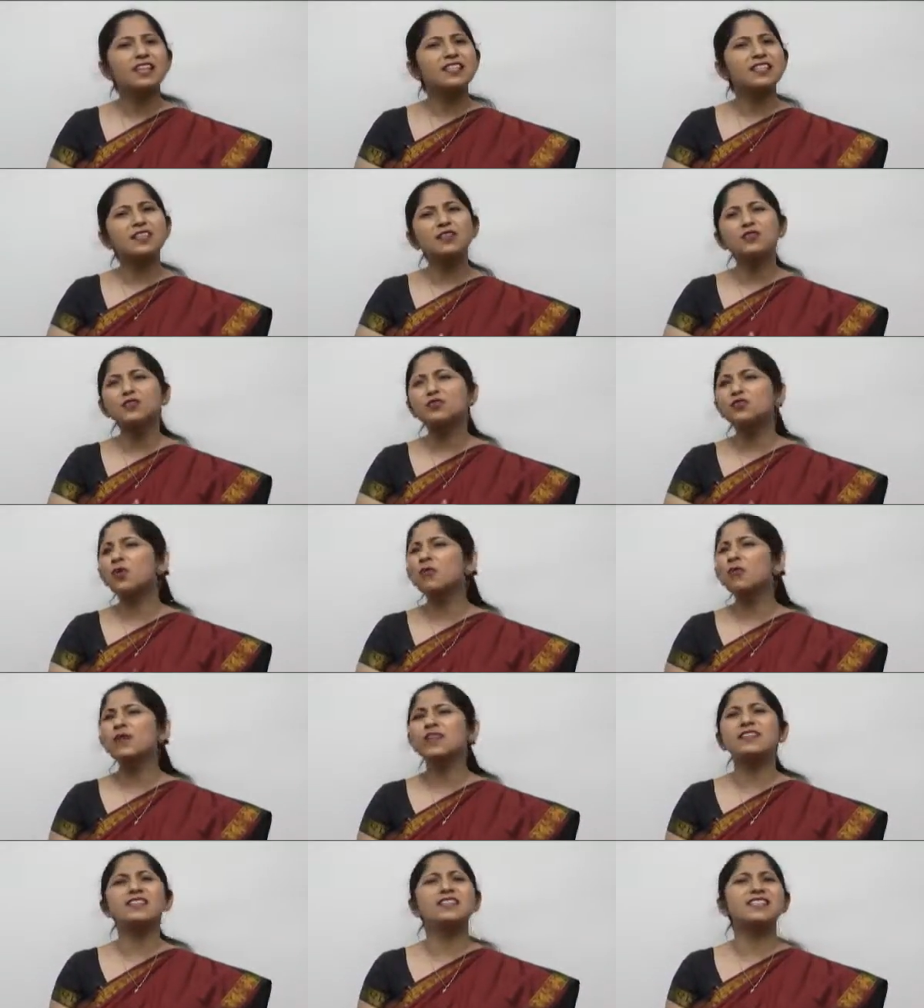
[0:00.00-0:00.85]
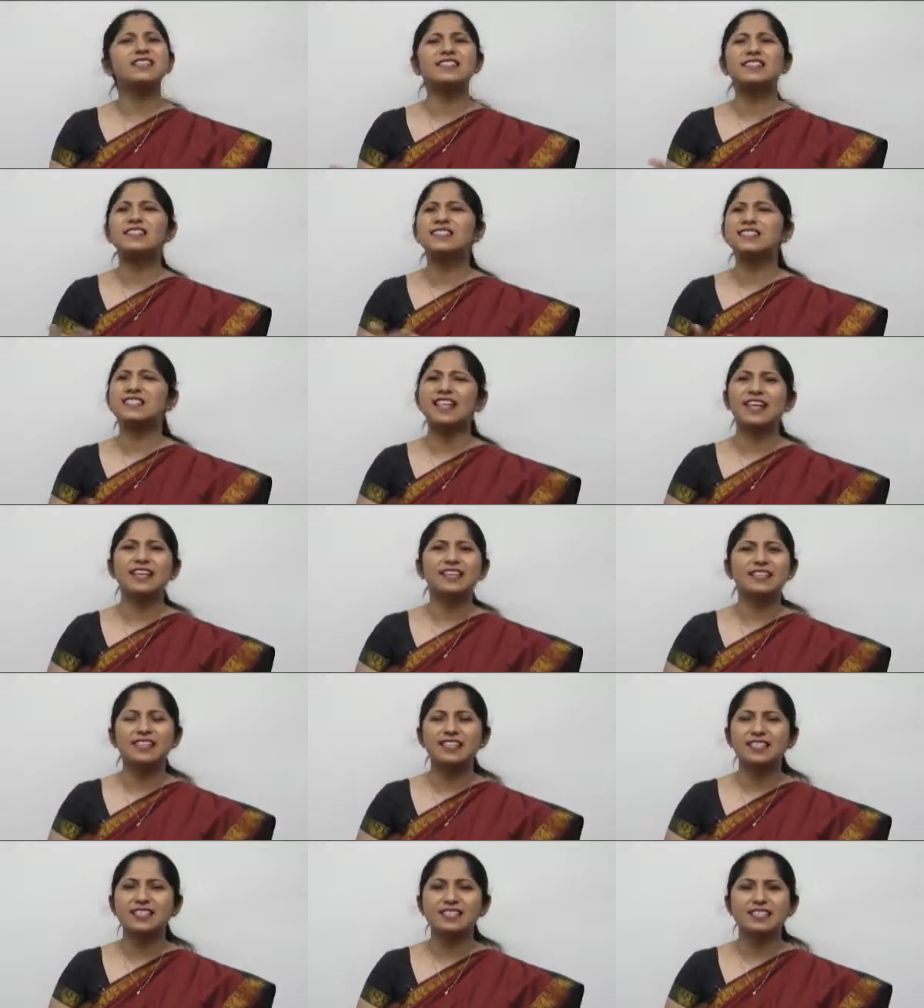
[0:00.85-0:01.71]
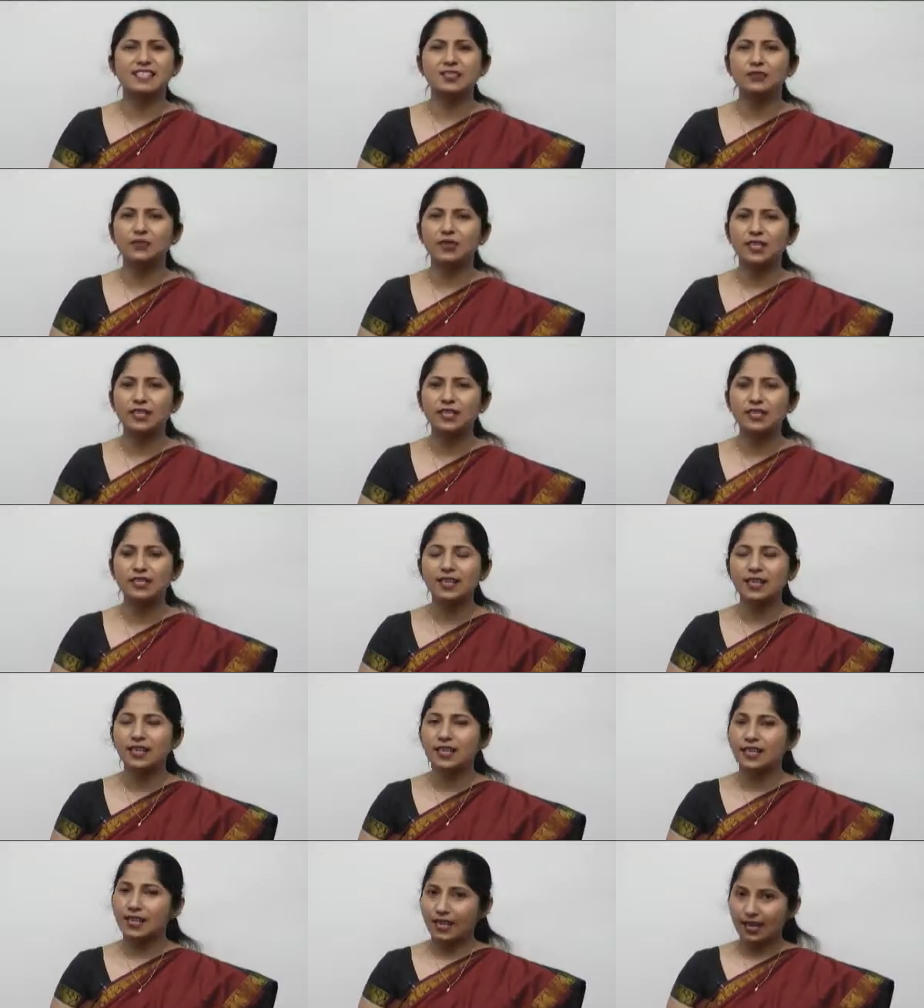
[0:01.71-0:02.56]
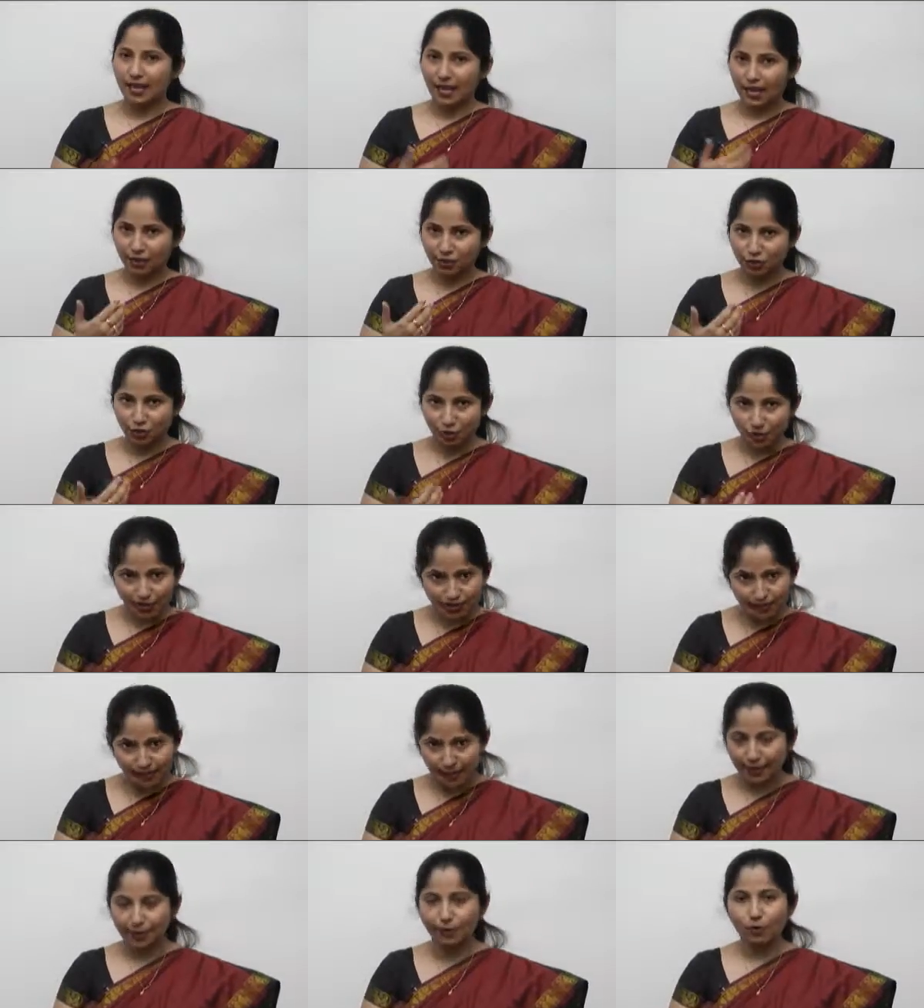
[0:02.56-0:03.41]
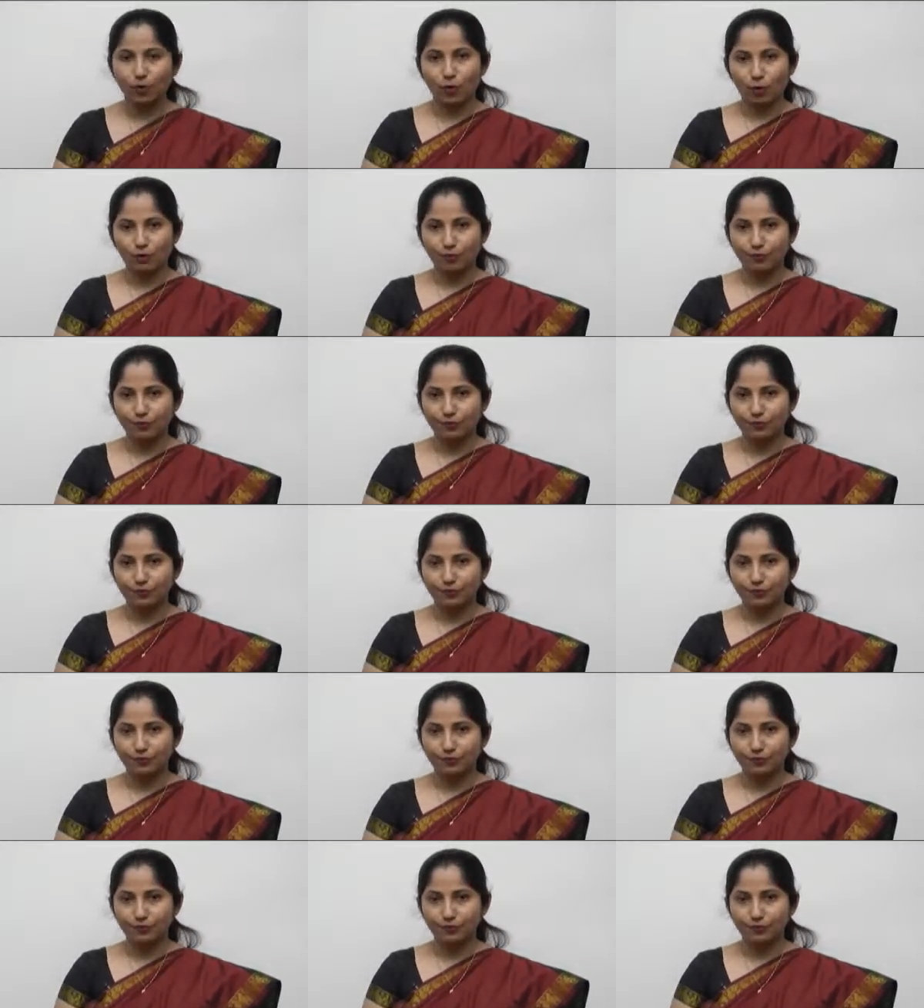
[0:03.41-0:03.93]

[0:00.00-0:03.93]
There are so many reasons like this that you can actually think of.